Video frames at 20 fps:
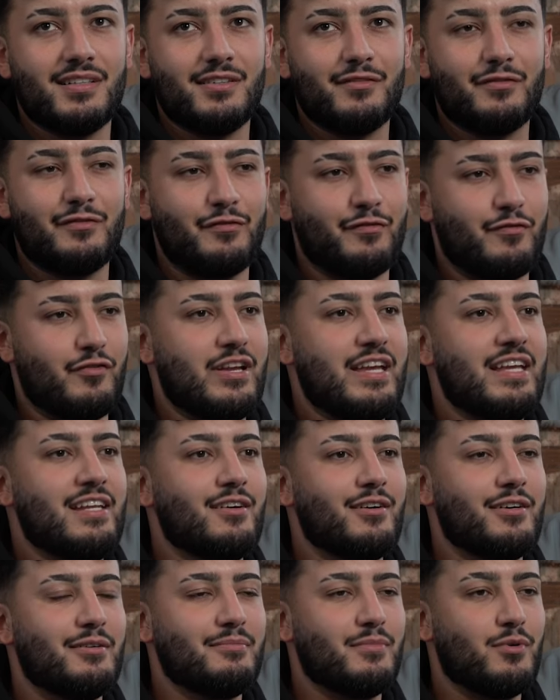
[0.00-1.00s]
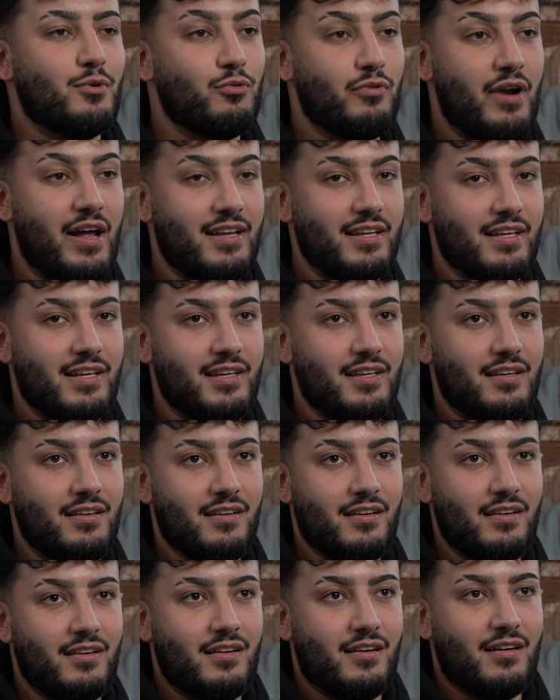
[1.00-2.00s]
freedom already.
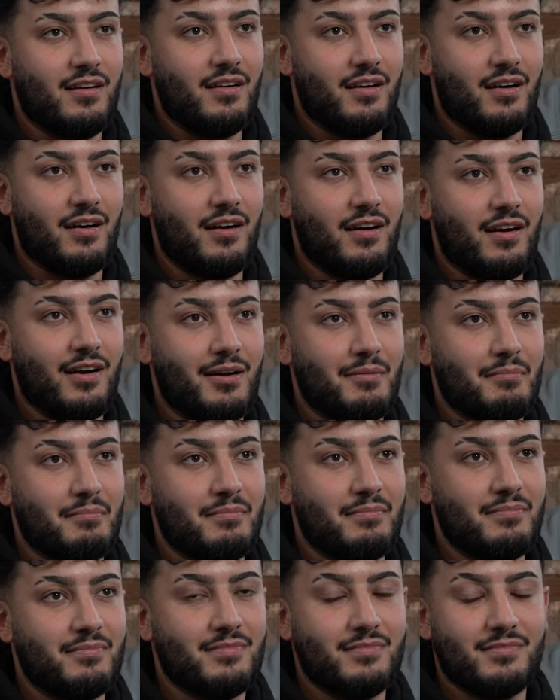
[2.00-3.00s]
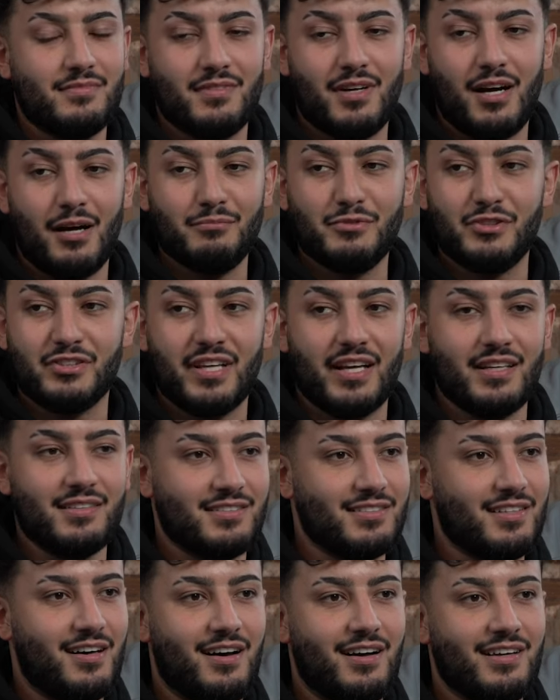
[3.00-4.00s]
Um, I'm just getting
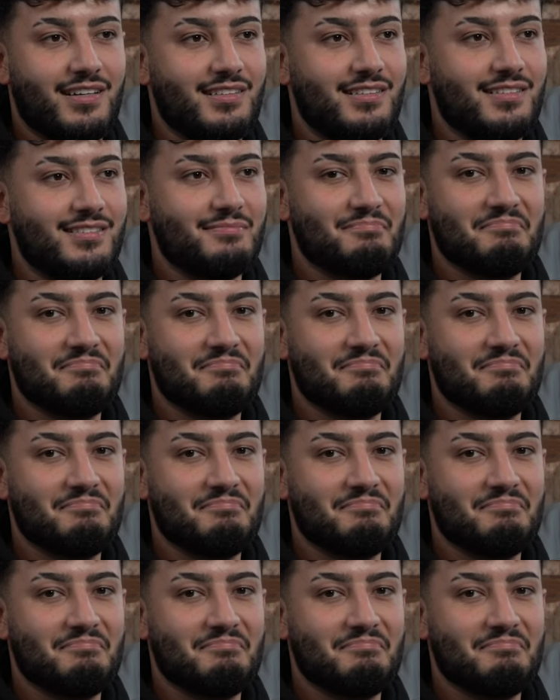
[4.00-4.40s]
started.